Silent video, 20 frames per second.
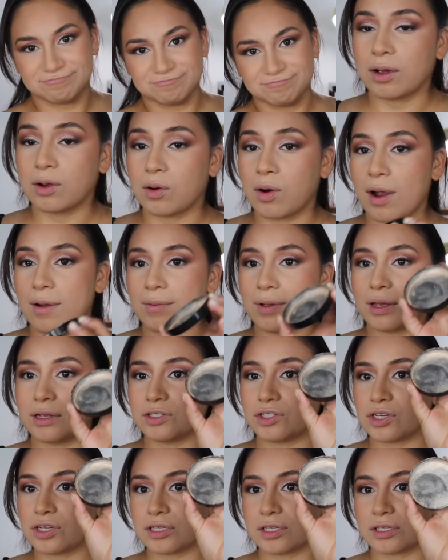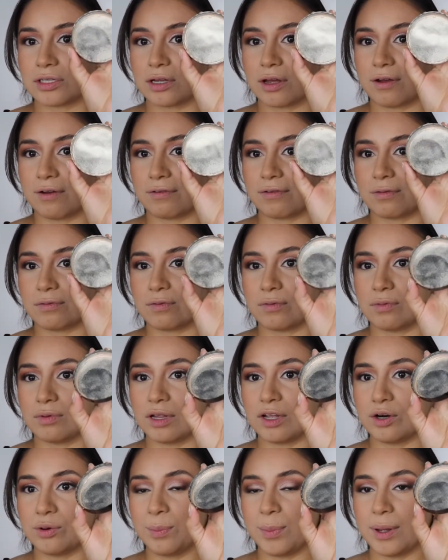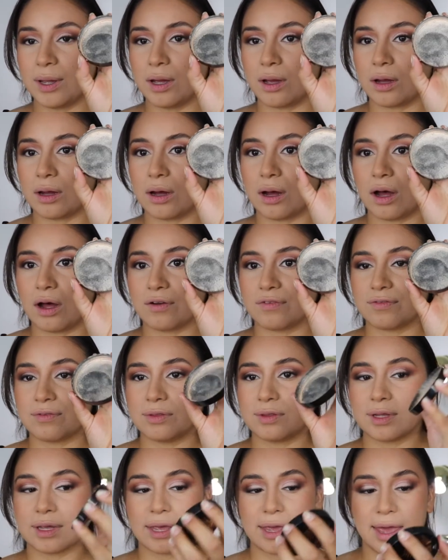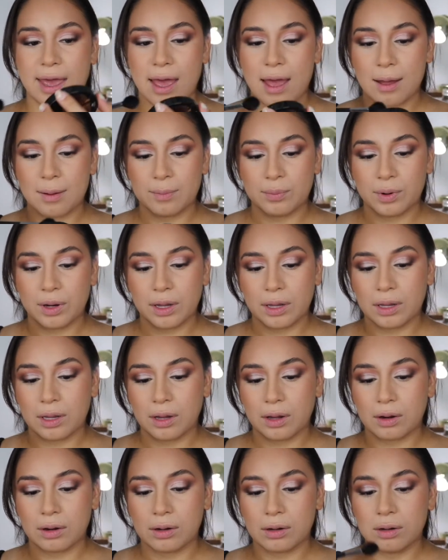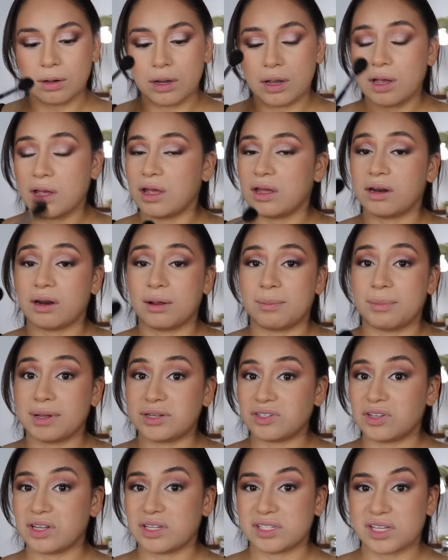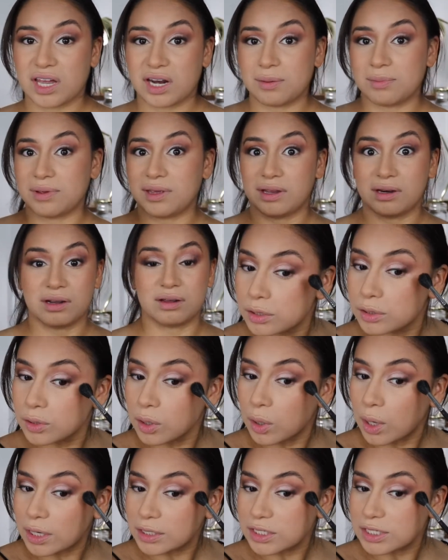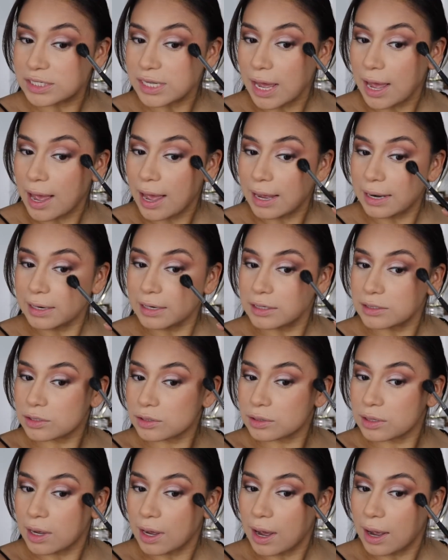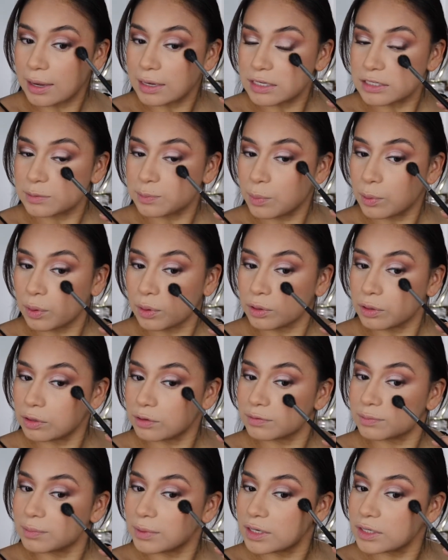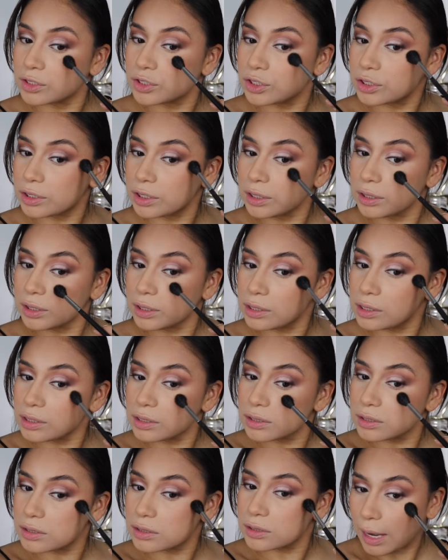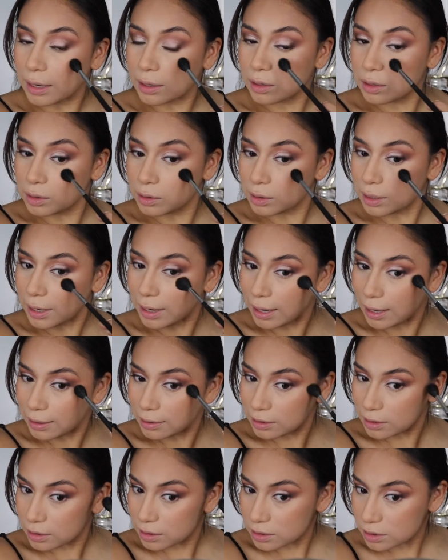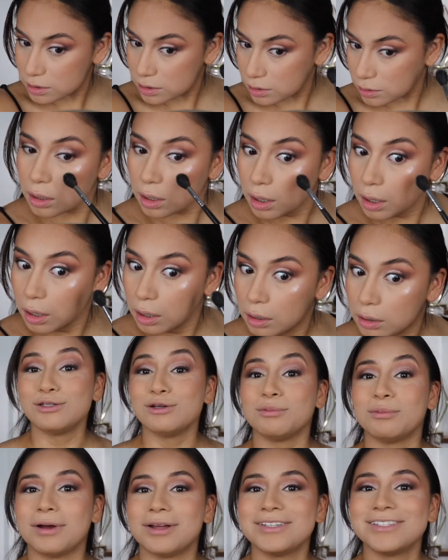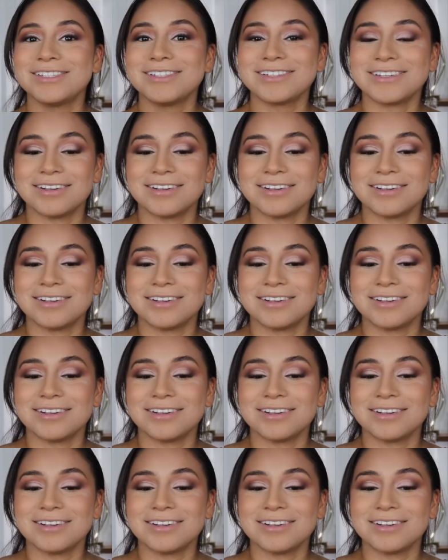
I'm grabbing just a little bit off the cap right here, and I bet you that's gonna be enough. So I just add it to the highest point of my cheeks. I could add this too much.